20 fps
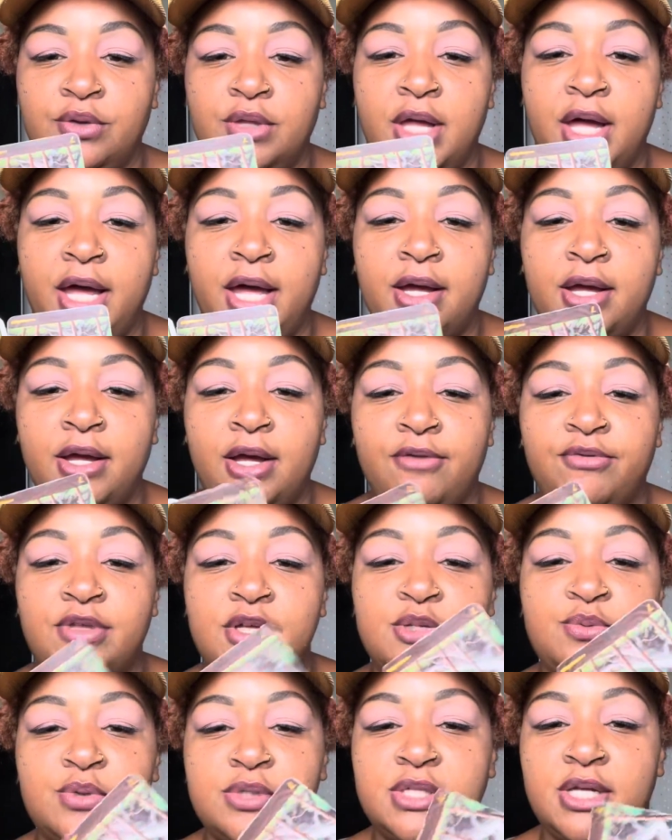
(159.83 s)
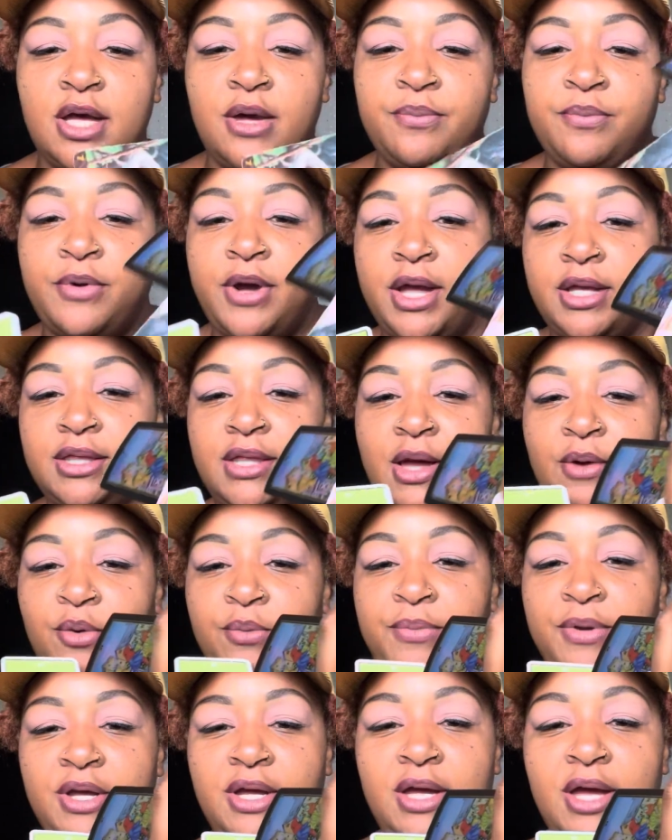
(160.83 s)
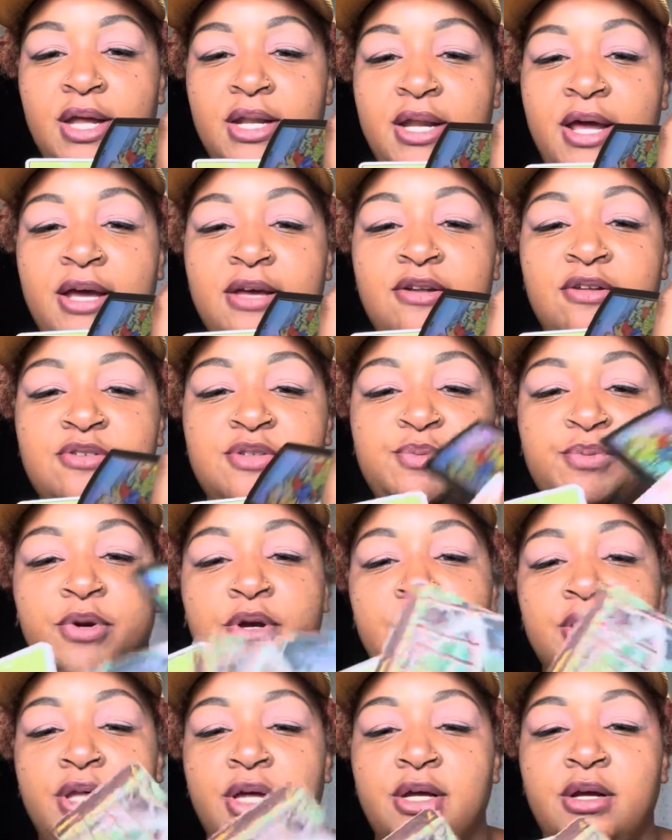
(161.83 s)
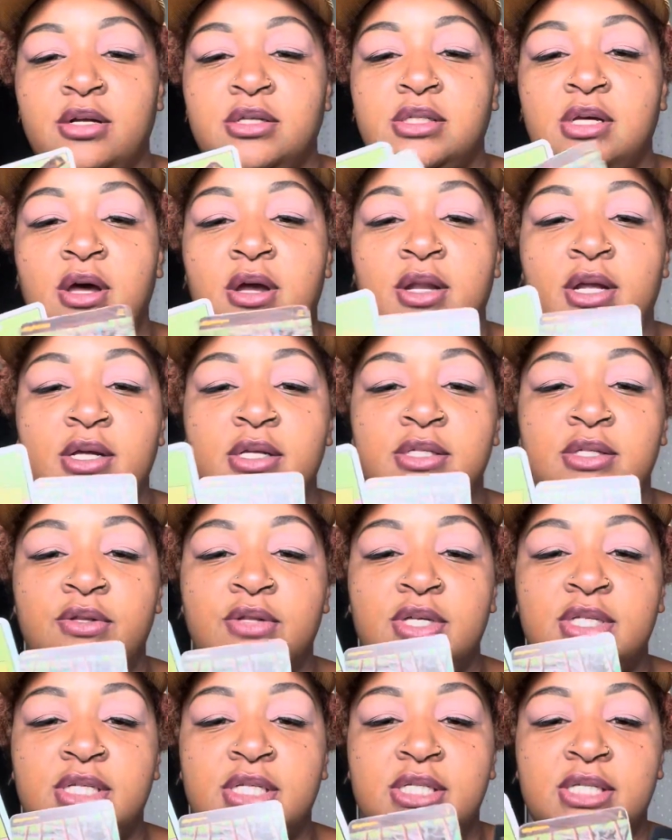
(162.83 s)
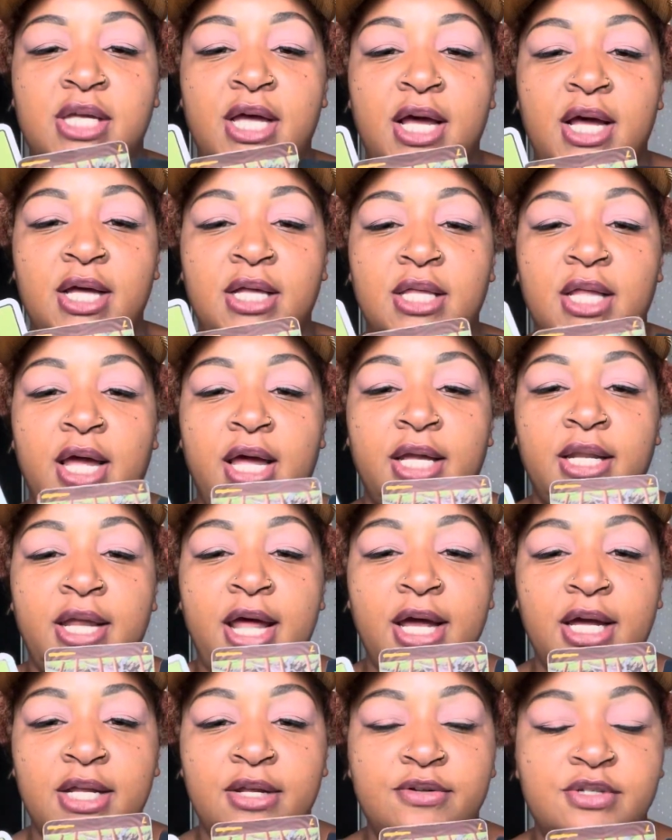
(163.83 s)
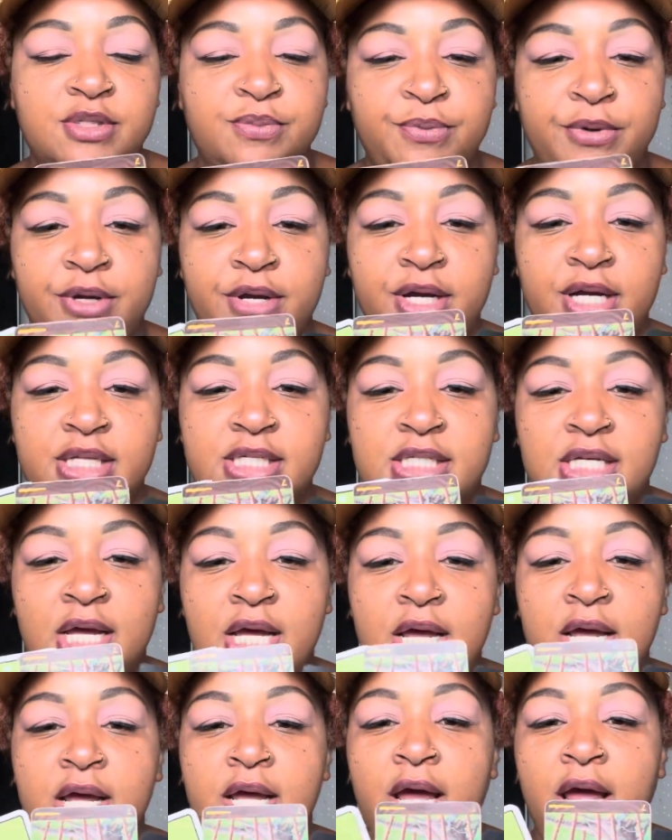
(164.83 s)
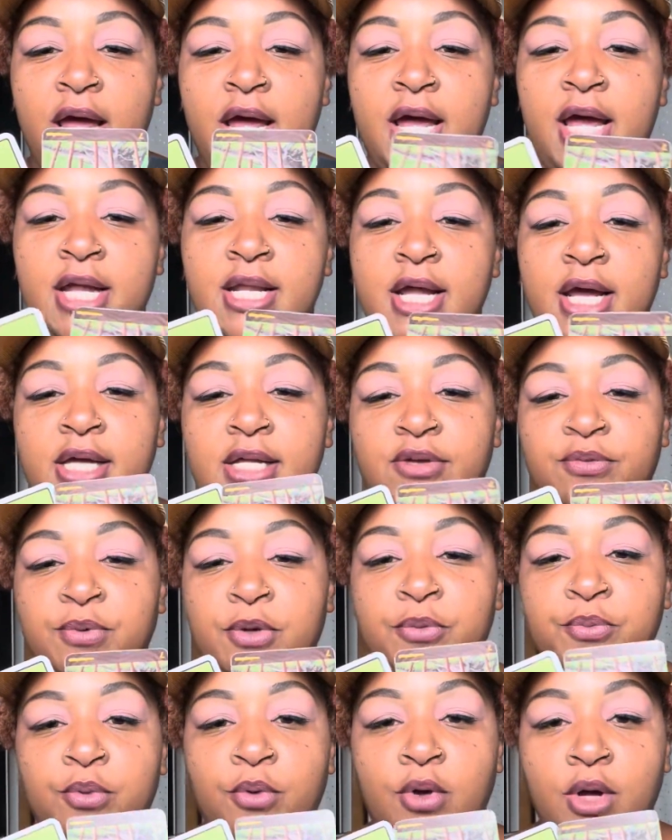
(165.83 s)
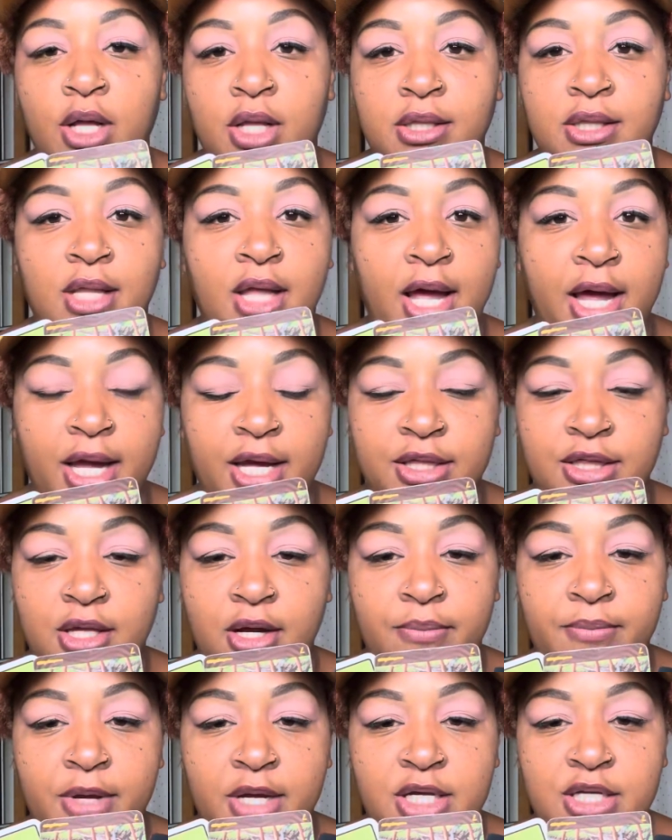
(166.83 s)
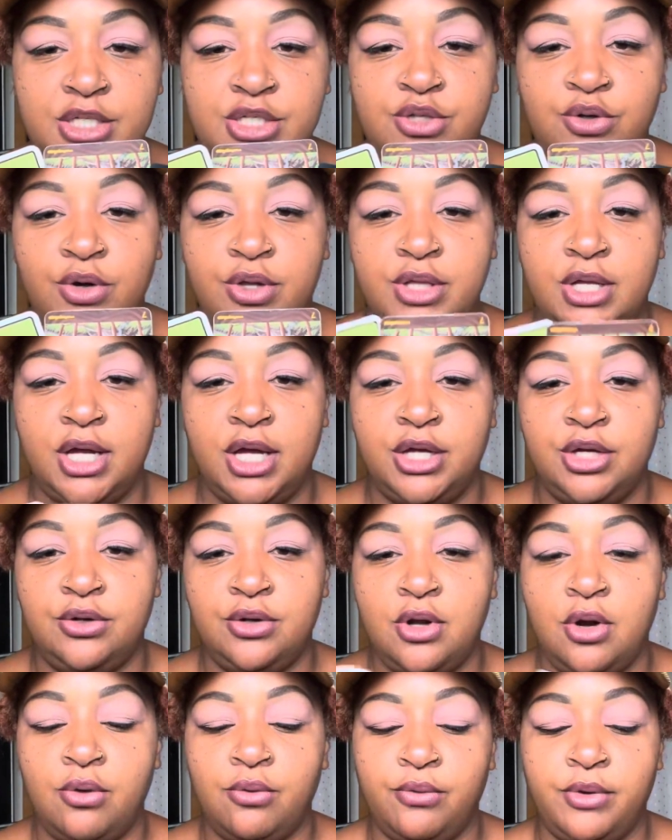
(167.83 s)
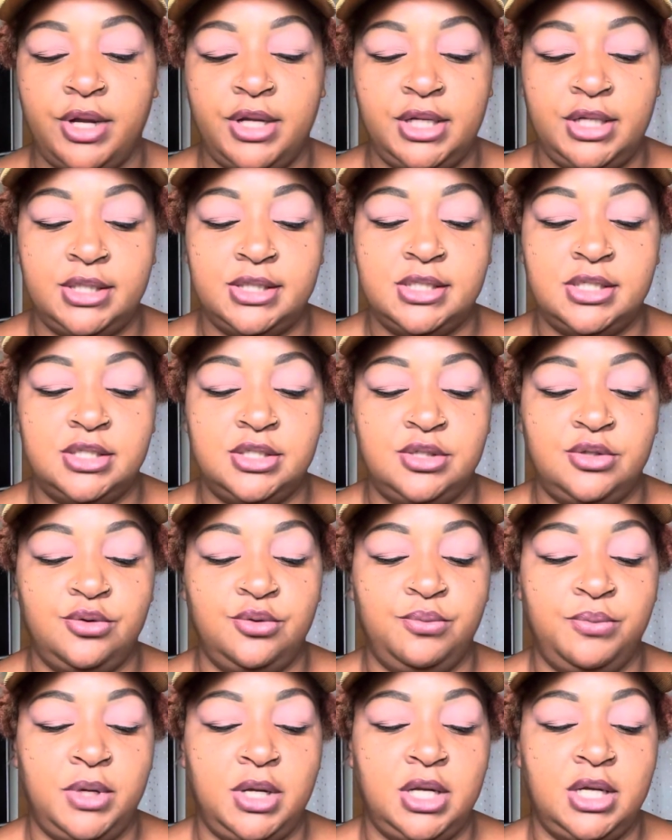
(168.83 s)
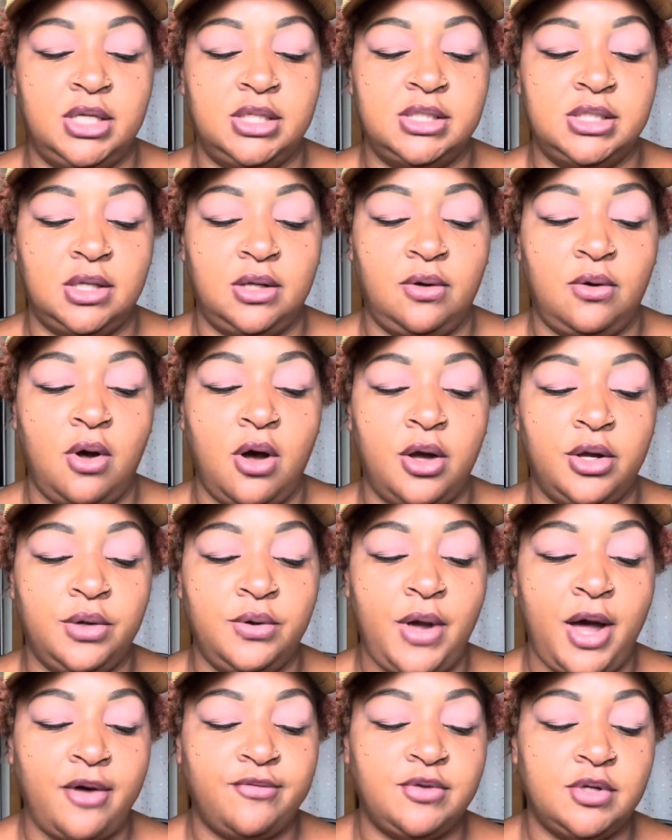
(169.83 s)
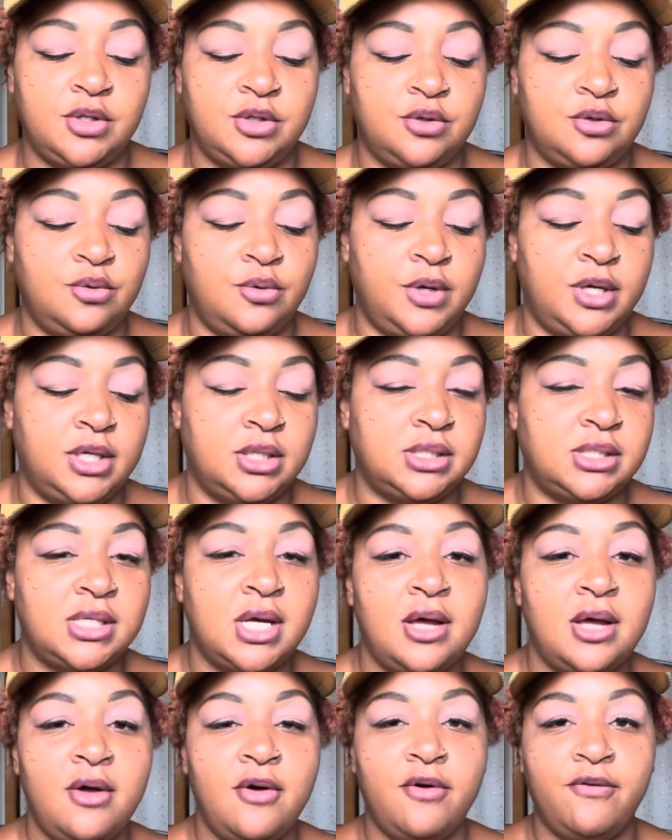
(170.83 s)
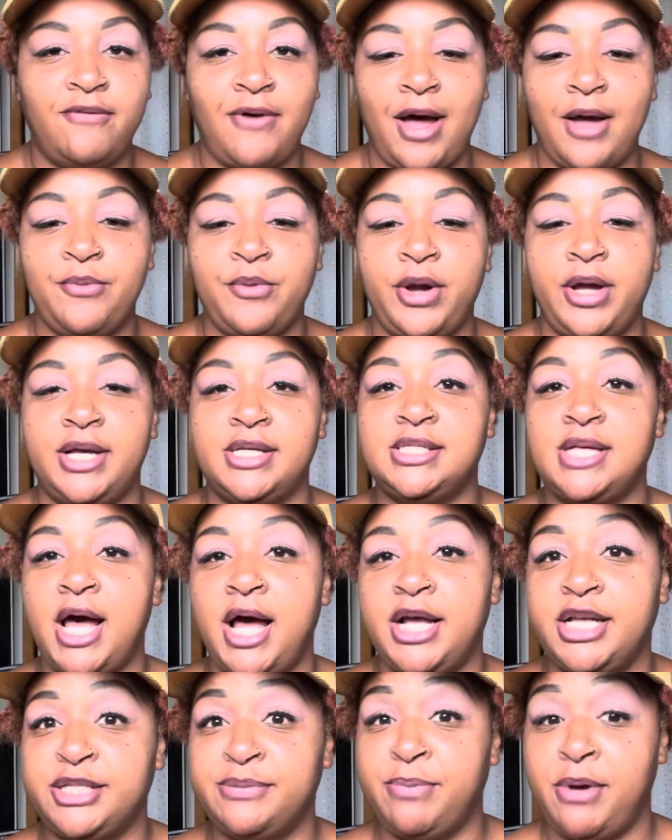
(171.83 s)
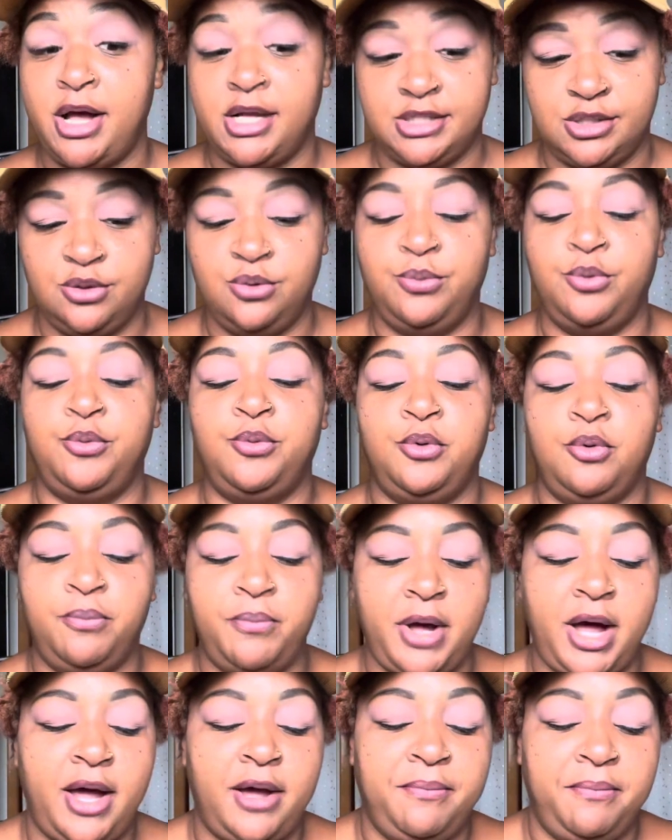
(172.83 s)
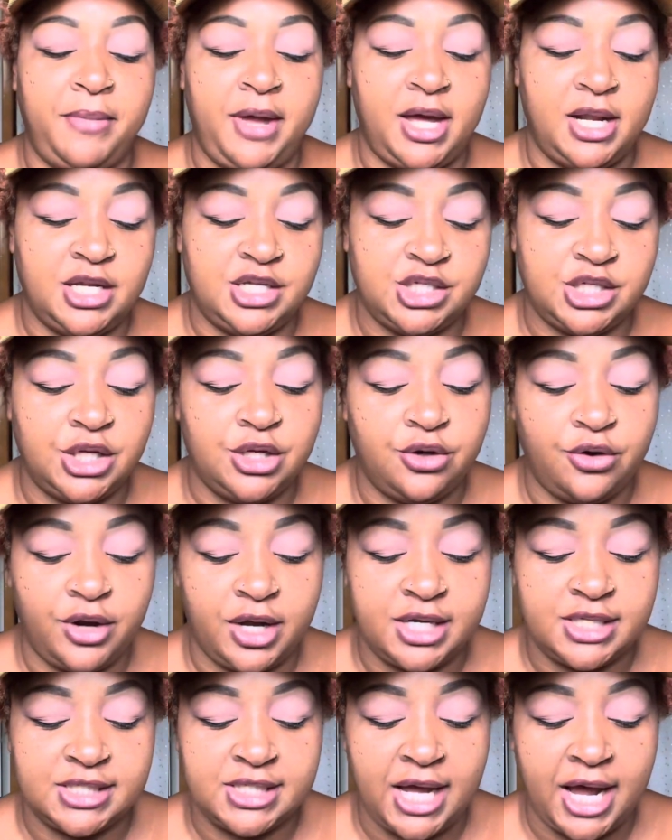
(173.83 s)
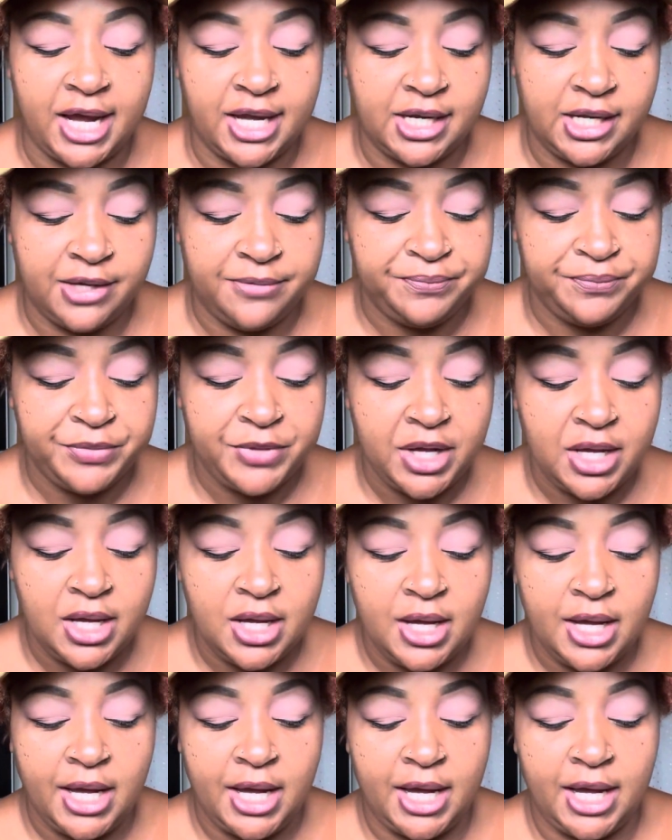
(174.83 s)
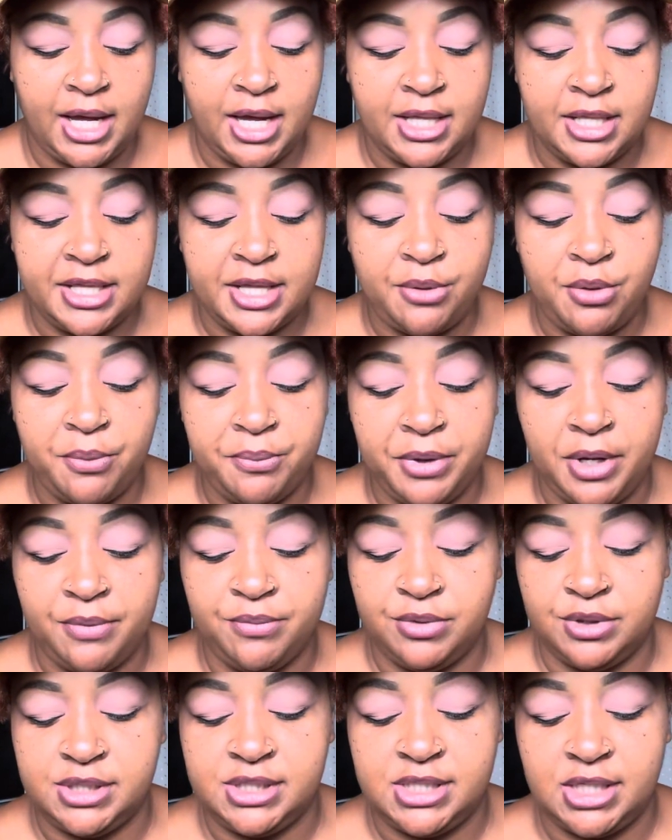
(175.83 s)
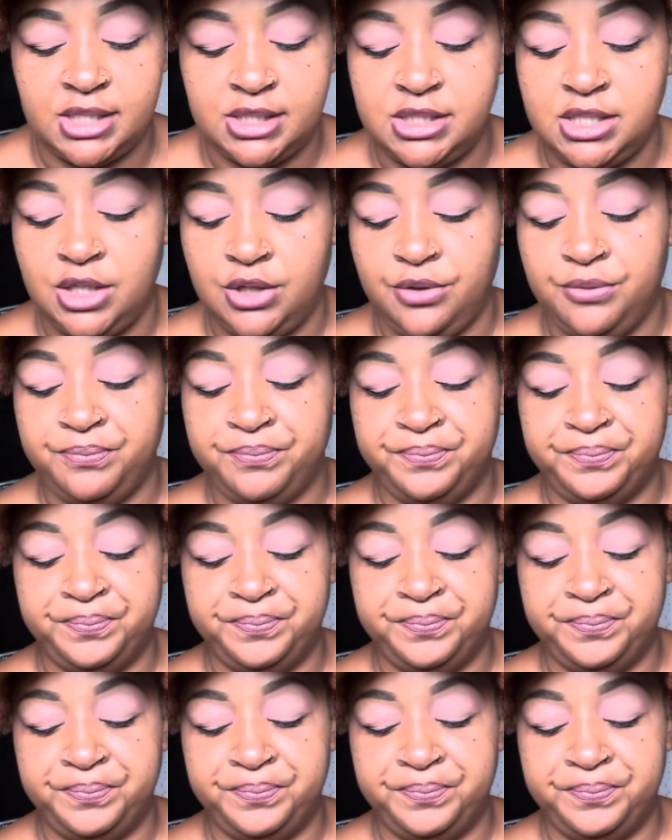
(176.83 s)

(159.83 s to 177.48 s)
Like if this was upright, that would be a negative spirit that you're taunting. So this is saying like negative spirits and negative people alike. They're making sure that you don't run into too many. So all you have to do is vibrate as high as possible by managing your anxiety and they won't be able to stick to you.